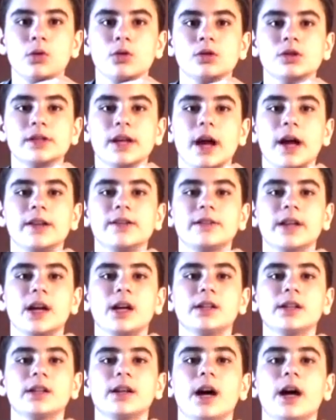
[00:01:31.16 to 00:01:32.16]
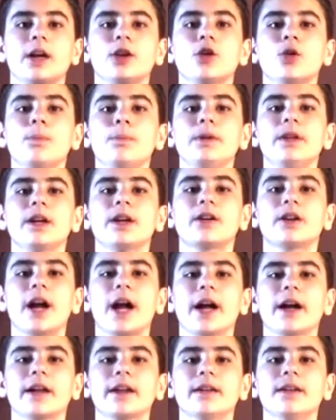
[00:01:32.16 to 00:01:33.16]
towards Antarctica and opened a
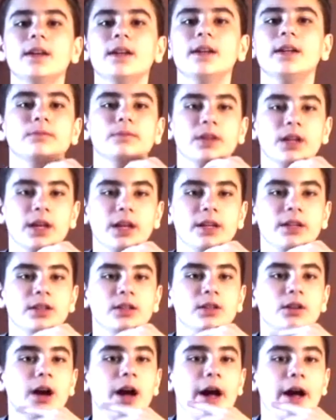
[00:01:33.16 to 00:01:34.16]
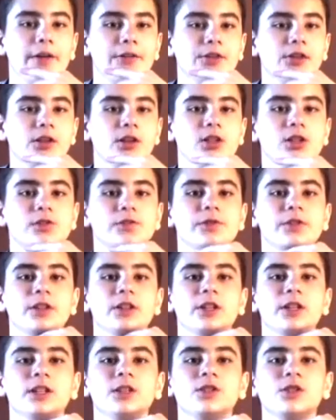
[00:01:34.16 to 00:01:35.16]
crack in the
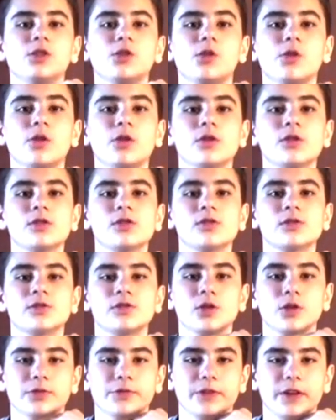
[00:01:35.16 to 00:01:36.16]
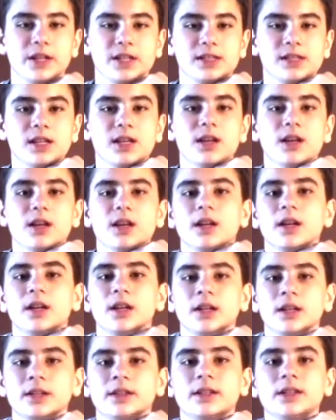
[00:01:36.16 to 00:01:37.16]
atmosphere into the Earth's surface.
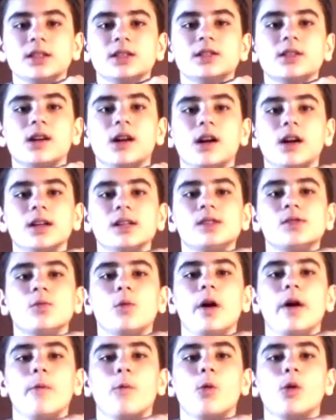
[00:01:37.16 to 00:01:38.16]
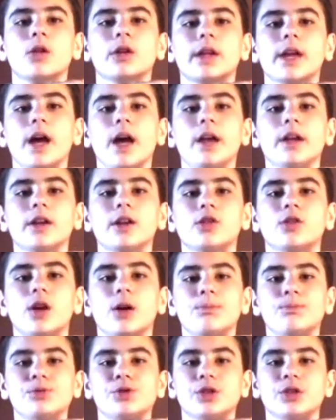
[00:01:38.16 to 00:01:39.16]
This caused a volcanic
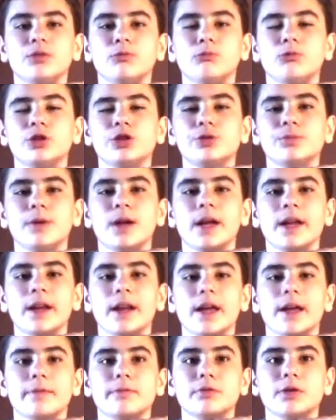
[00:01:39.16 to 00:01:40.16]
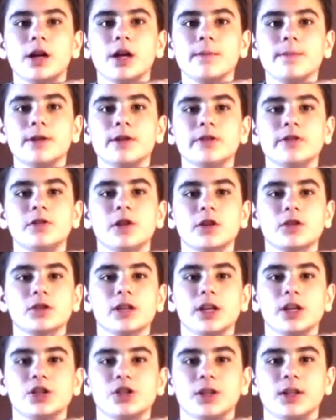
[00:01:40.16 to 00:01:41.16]
eruption which made a primary
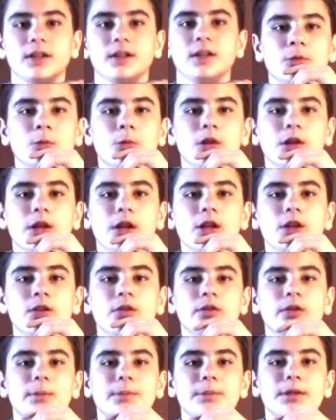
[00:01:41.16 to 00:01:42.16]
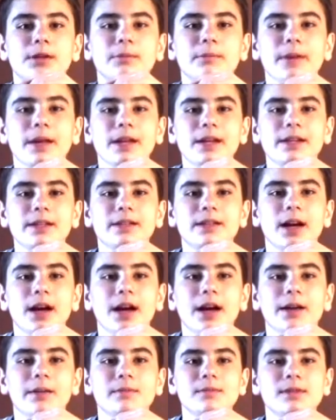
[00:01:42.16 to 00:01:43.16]
succession. The volcano erupted many
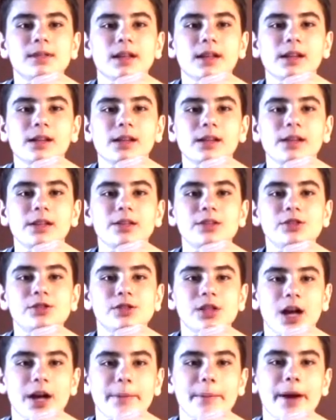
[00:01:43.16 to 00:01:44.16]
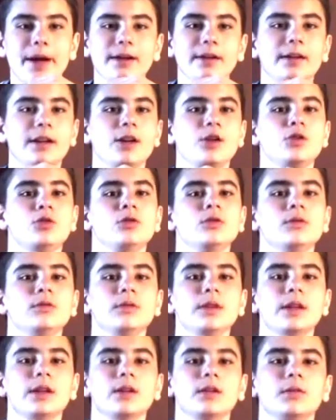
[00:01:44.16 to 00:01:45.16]
times and each time added a new
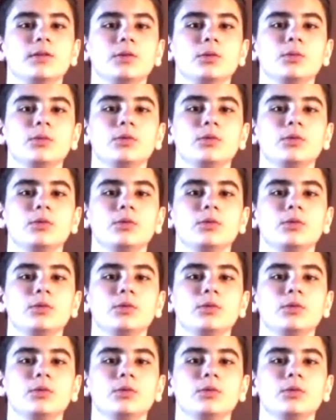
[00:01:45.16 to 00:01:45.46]
layer